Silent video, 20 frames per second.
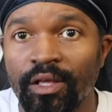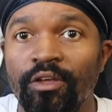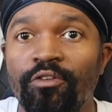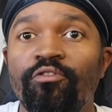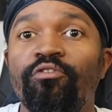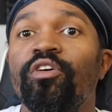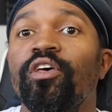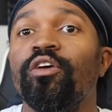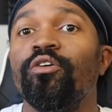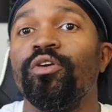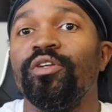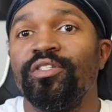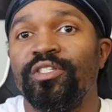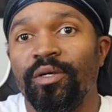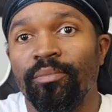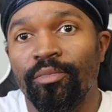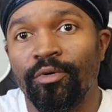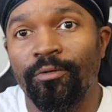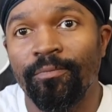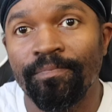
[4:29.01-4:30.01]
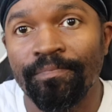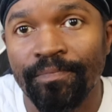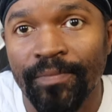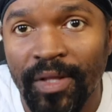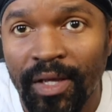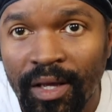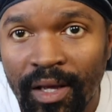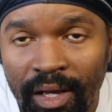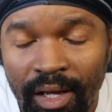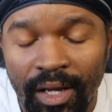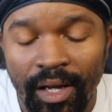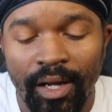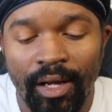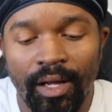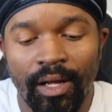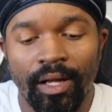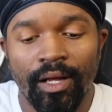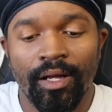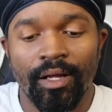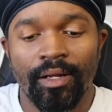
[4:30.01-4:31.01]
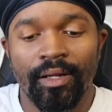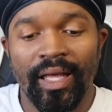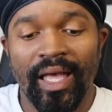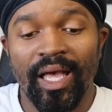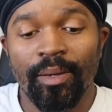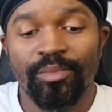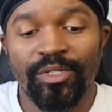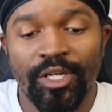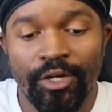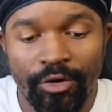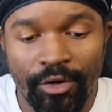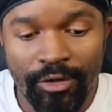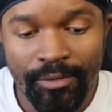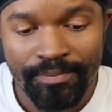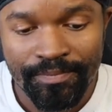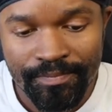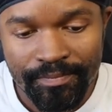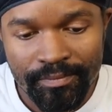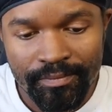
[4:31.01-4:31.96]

very simple uh, aptera